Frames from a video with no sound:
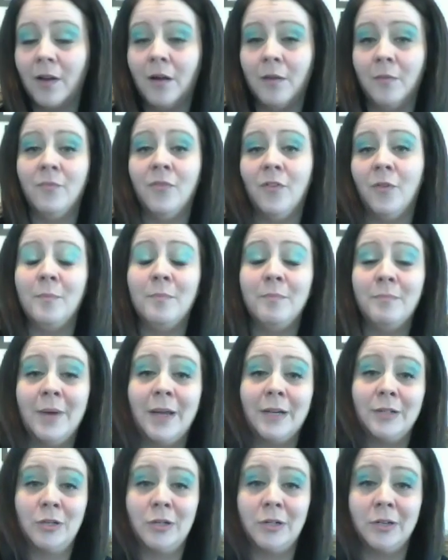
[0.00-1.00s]
of a
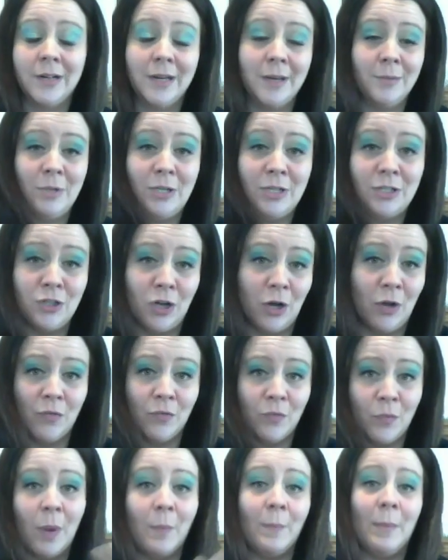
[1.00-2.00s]
better image
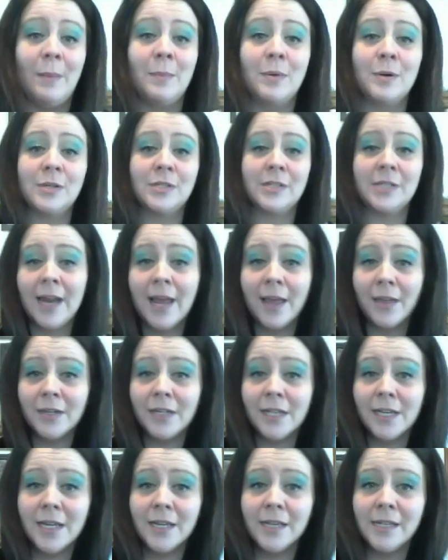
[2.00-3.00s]
of what my
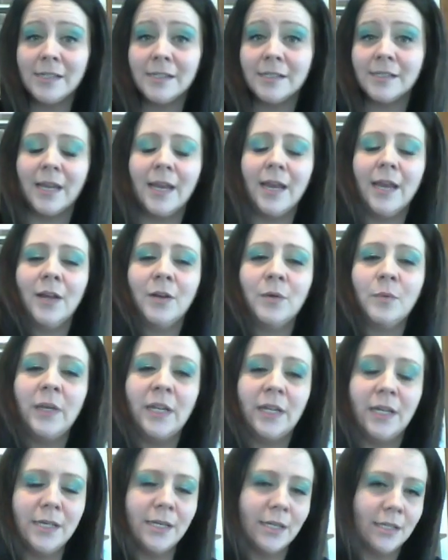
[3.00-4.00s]
personality is, and
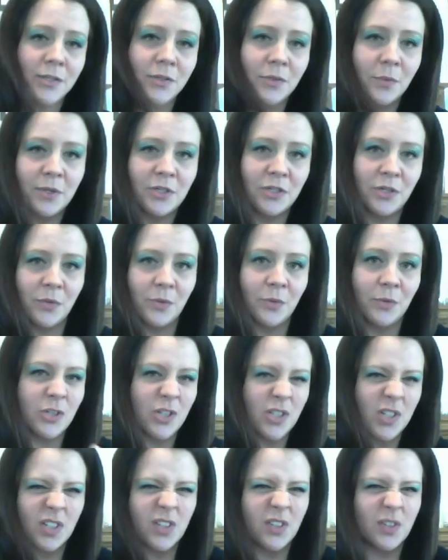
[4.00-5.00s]
we can get to know each other
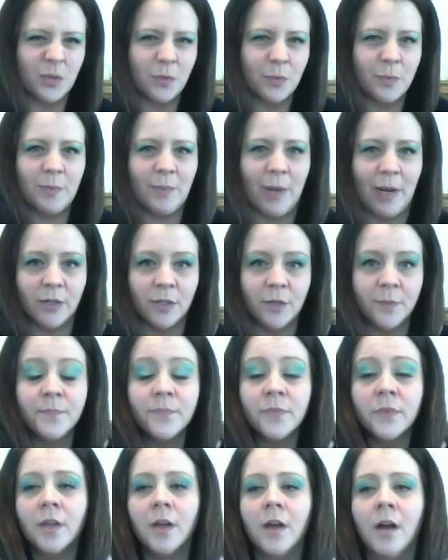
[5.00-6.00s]
just a little bit better.
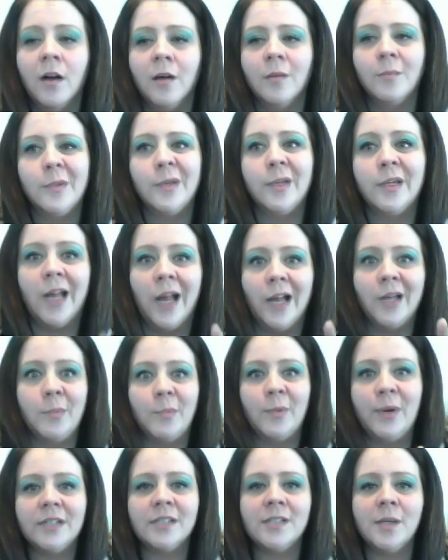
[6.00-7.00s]
It kind of
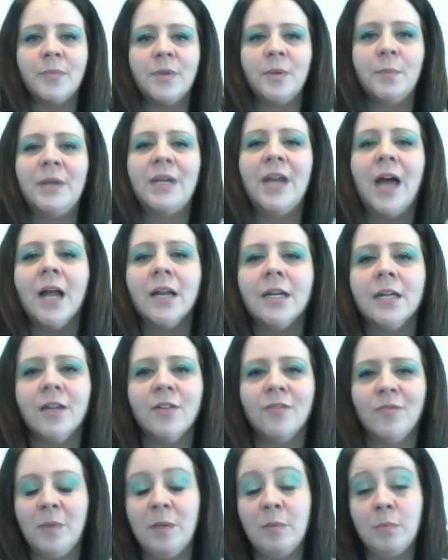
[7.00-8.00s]
breaks up the monotony
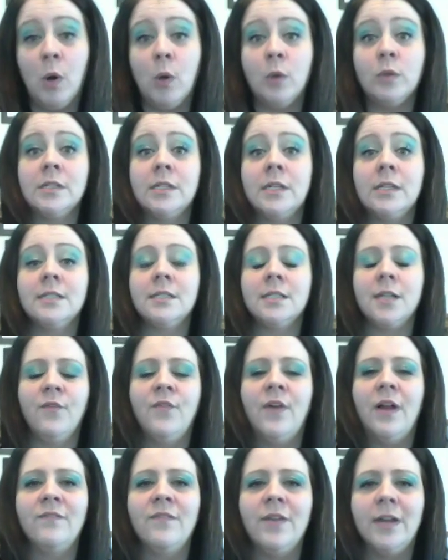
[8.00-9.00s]
of me posting stuff
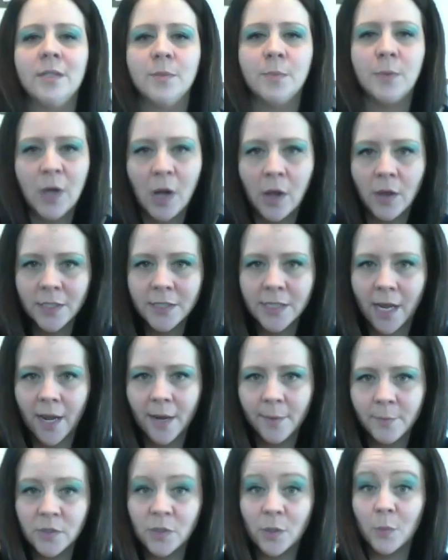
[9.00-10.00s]
on Facebook all the
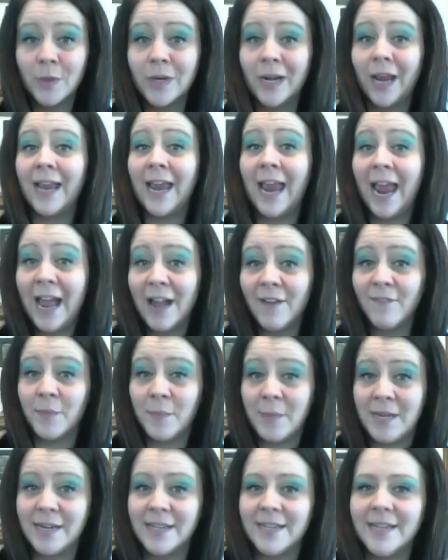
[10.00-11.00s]
time. So when I have a
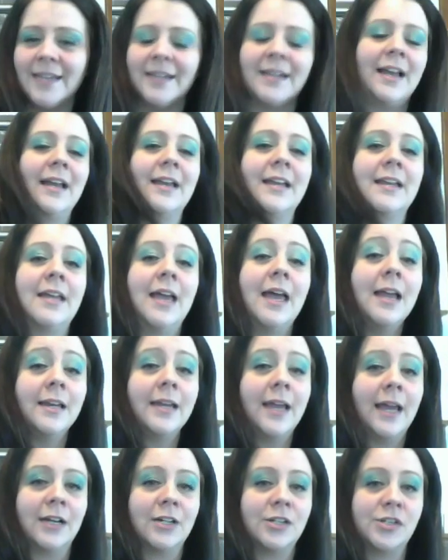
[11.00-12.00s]
minute and I can
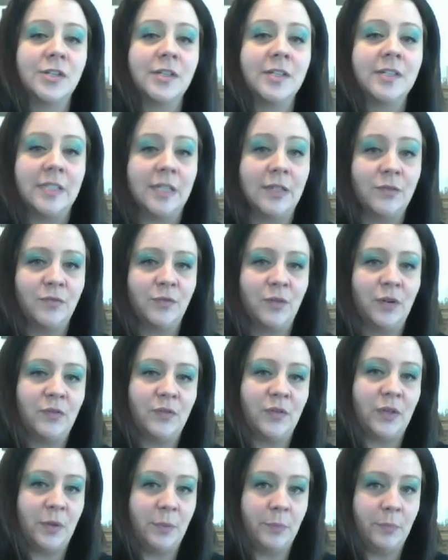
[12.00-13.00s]
actually sit in front
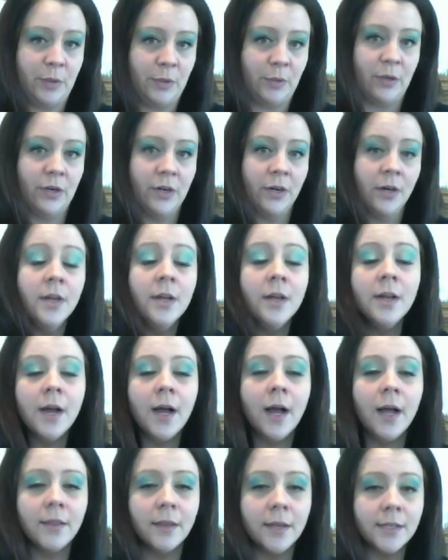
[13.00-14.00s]
of a computer,
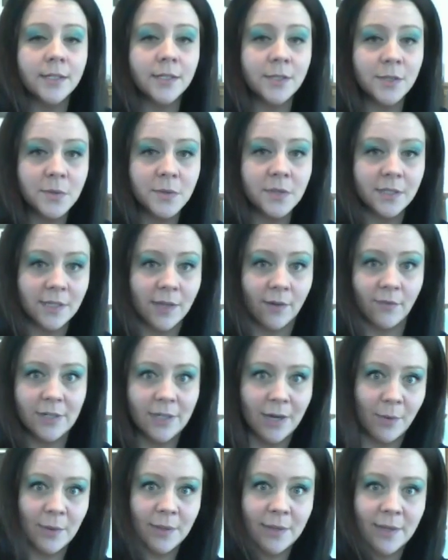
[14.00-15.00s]
I like to do this every
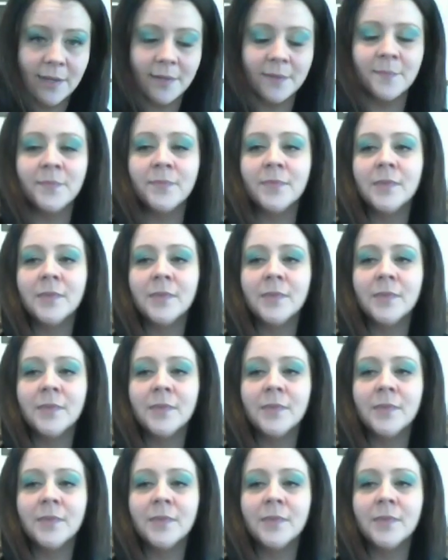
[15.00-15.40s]
now and then.